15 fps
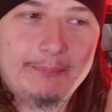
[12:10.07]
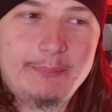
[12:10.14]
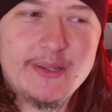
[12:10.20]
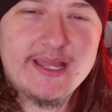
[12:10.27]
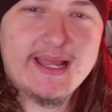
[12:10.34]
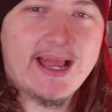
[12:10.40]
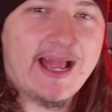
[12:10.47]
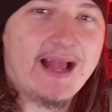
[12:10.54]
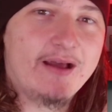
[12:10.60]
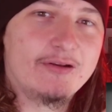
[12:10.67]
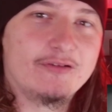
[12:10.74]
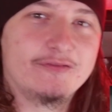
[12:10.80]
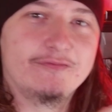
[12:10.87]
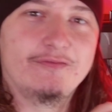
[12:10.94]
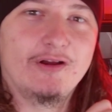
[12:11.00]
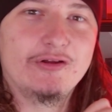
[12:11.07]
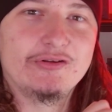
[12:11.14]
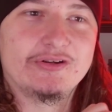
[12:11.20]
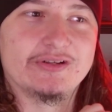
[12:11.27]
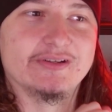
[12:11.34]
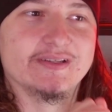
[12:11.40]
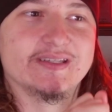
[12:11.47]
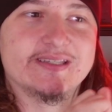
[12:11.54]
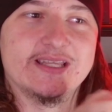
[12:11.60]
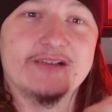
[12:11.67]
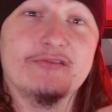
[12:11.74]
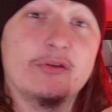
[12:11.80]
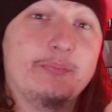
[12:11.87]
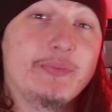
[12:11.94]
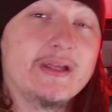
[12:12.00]
bit out of focus,
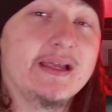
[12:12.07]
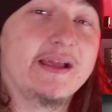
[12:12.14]
they're a bit